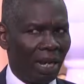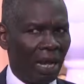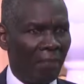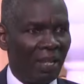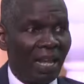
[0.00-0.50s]

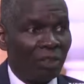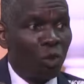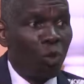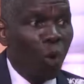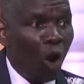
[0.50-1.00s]
and began
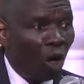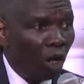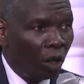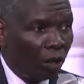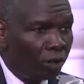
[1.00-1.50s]
to
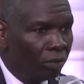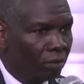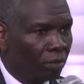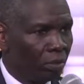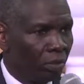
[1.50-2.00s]
walk
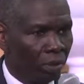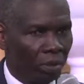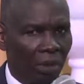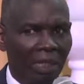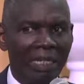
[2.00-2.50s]

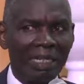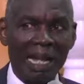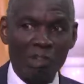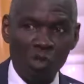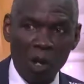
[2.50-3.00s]

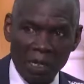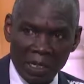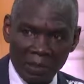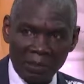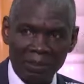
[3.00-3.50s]

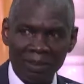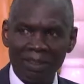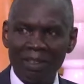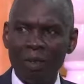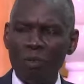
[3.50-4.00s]
gradually.
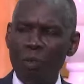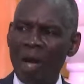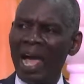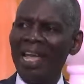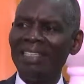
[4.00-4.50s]

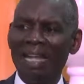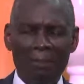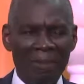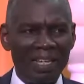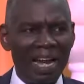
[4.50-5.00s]
Why
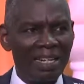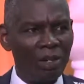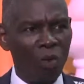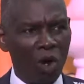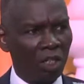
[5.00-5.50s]
they began
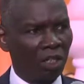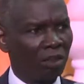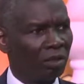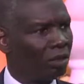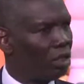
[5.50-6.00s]
the walk,
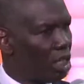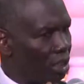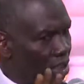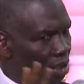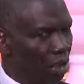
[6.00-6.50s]

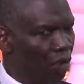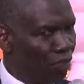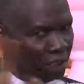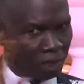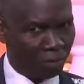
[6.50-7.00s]
it is
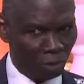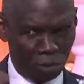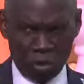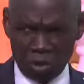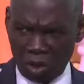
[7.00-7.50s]
not visible. Do you